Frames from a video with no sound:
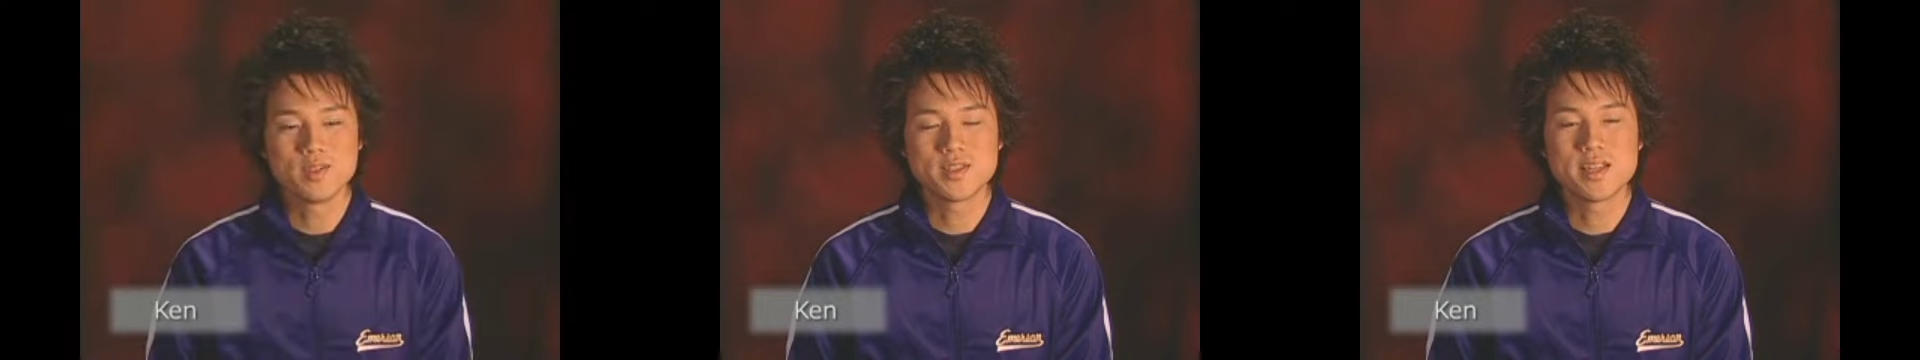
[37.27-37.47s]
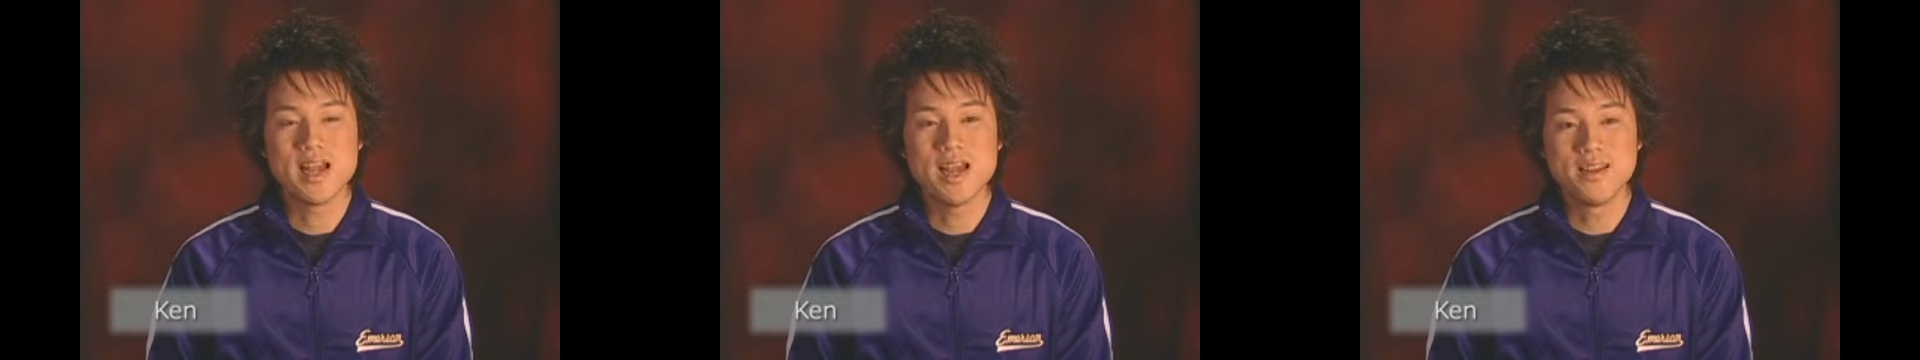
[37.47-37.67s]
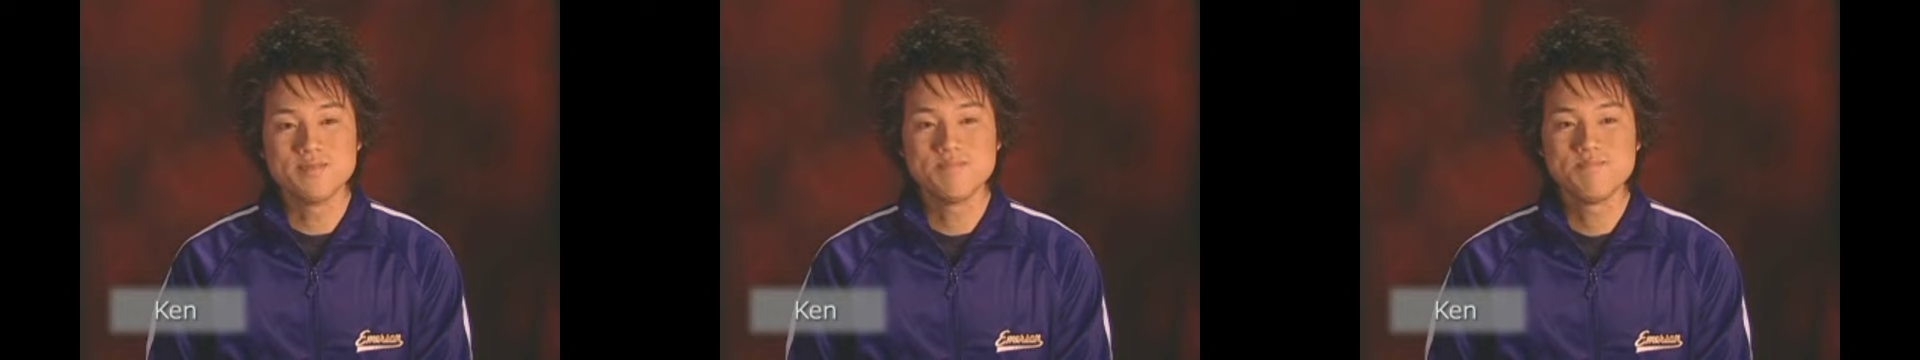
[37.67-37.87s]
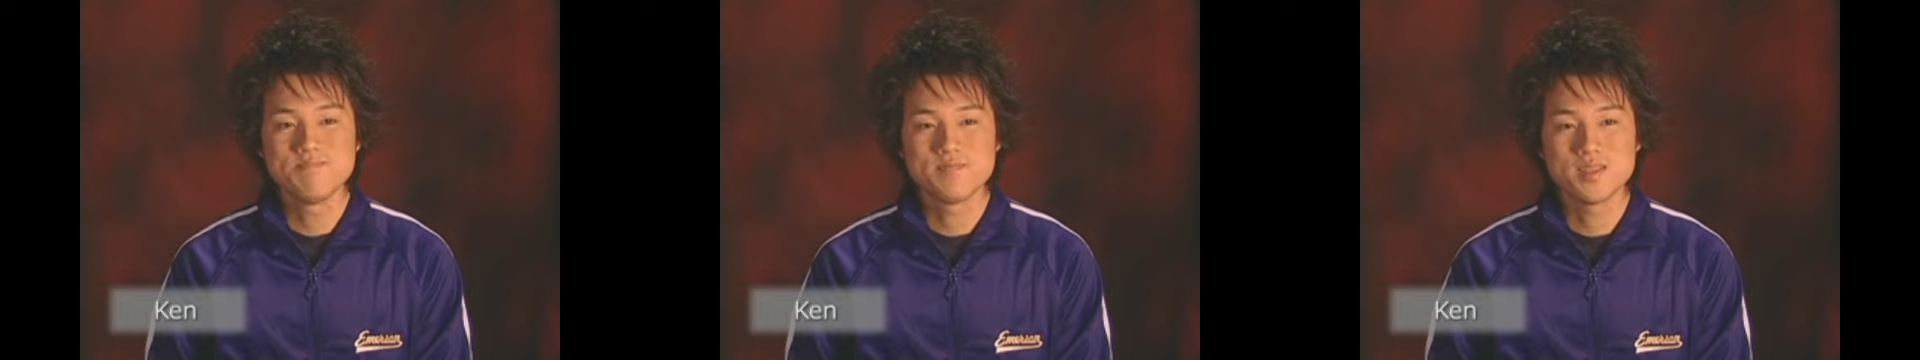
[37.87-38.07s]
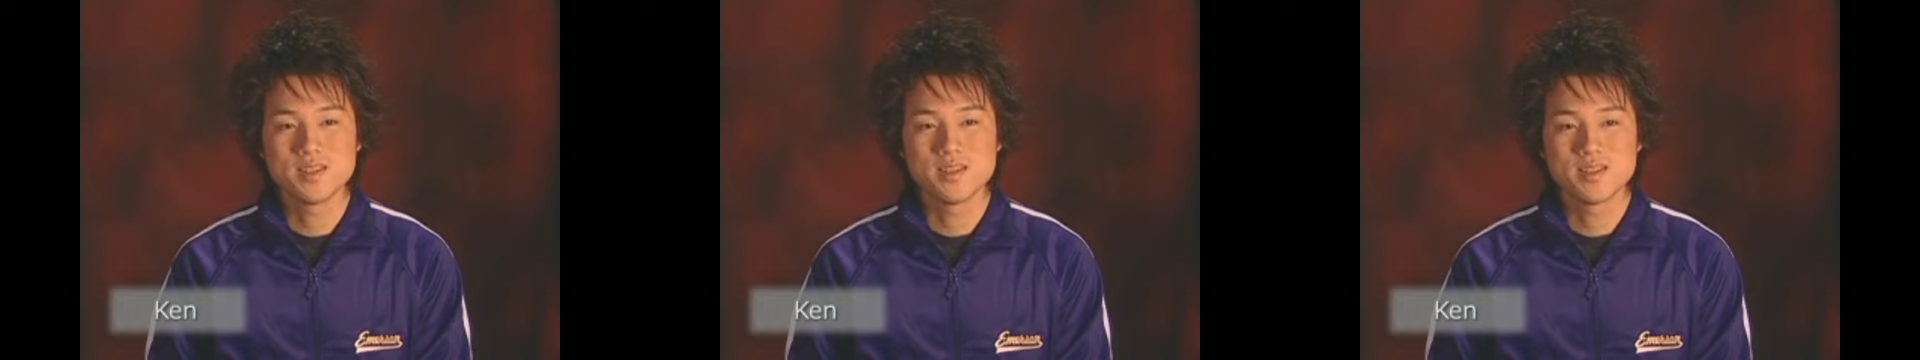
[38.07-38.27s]
is Ken
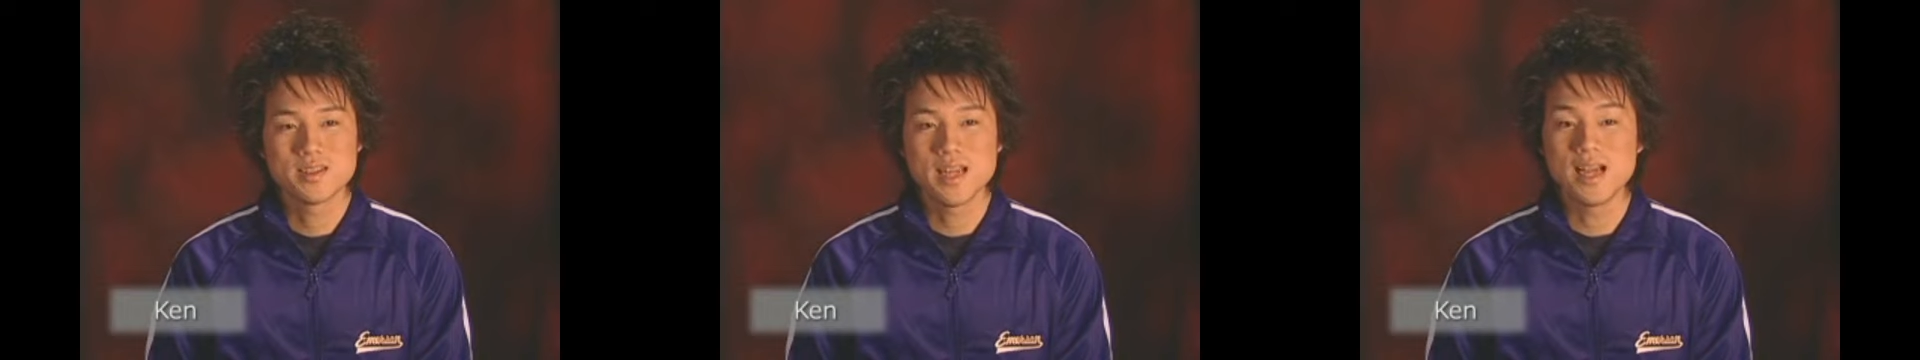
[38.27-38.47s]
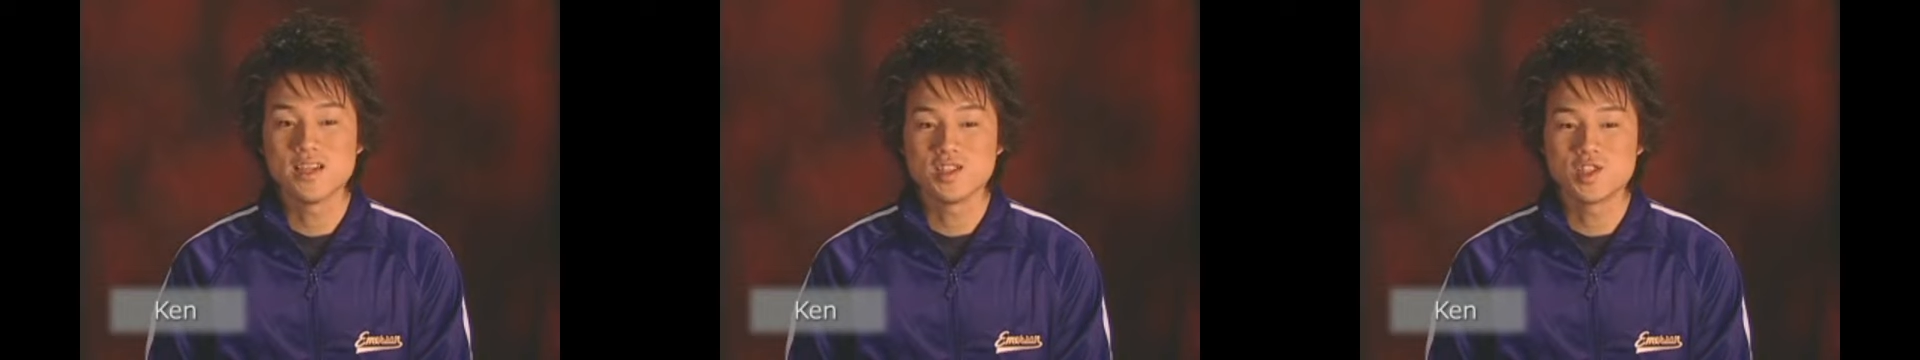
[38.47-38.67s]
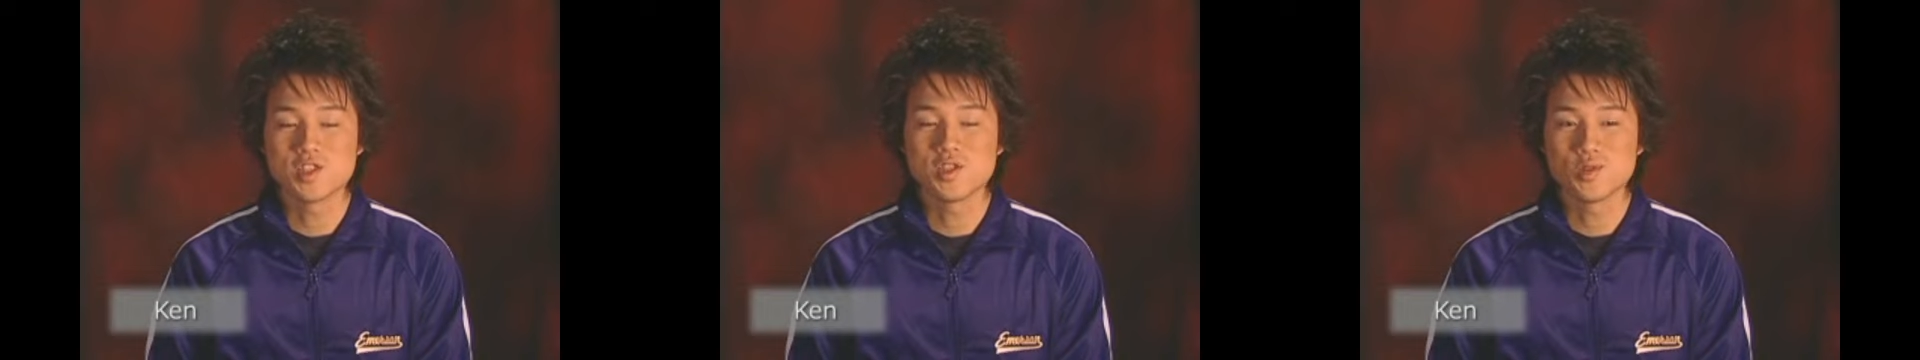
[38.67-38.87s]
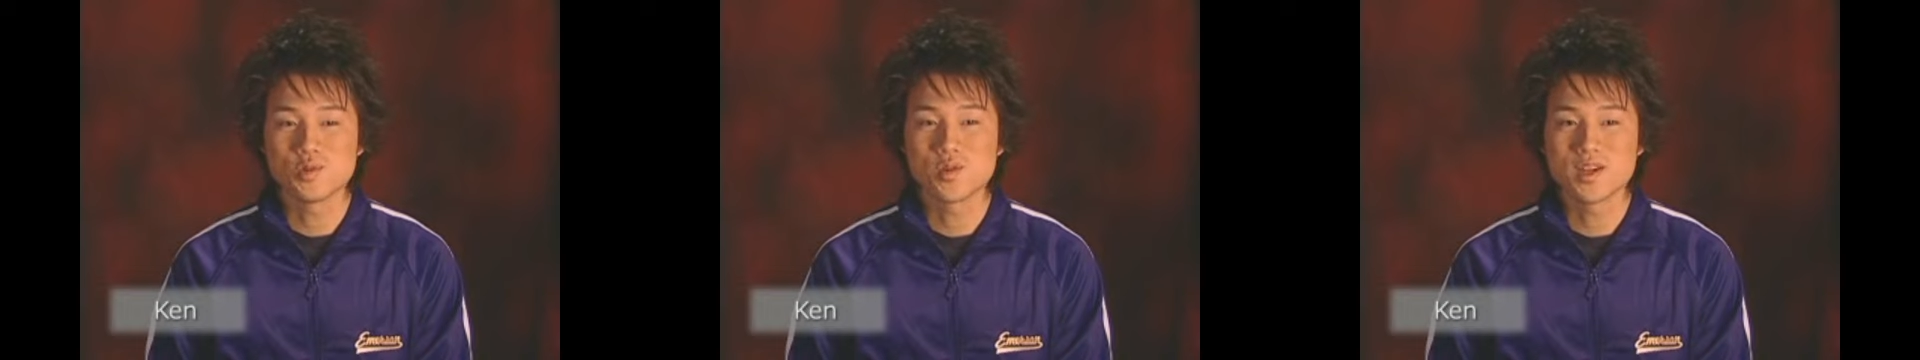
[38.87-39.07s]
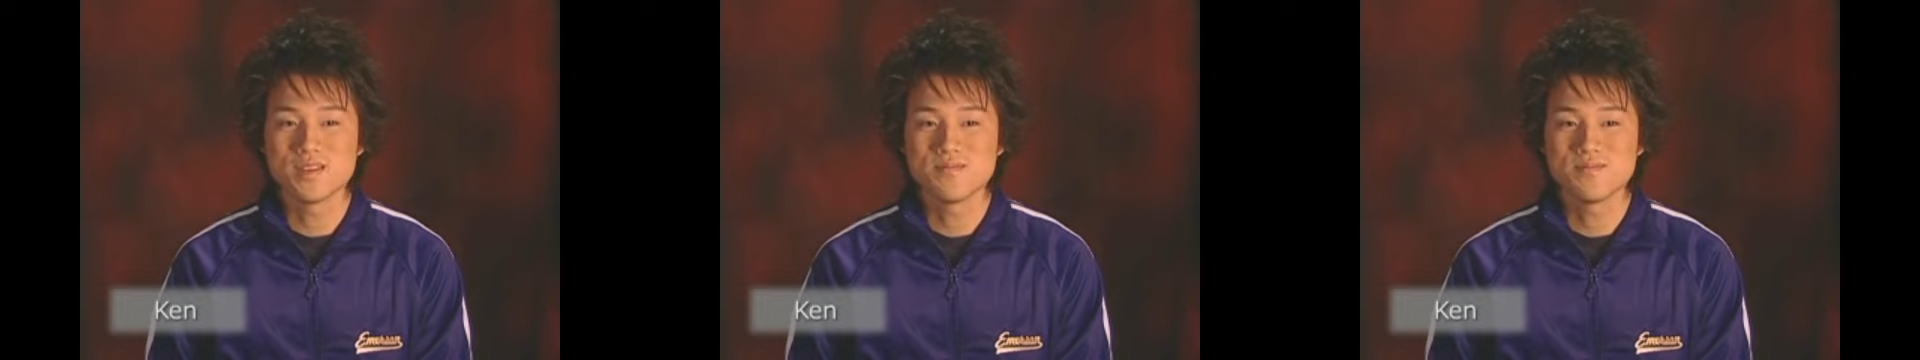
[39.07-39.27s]

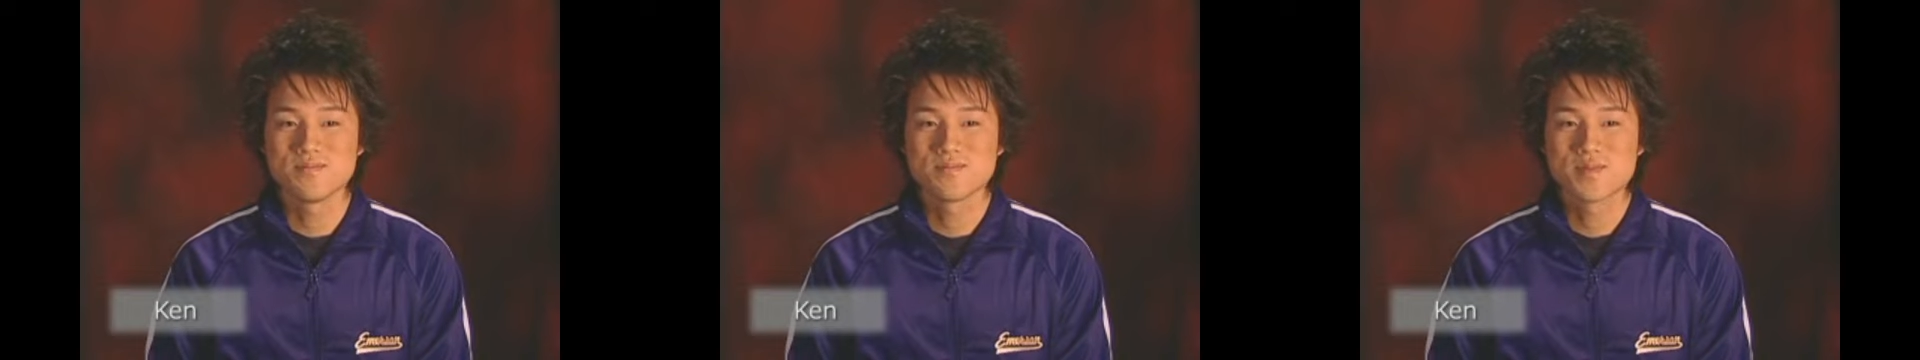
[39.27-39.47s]
Ishizuka.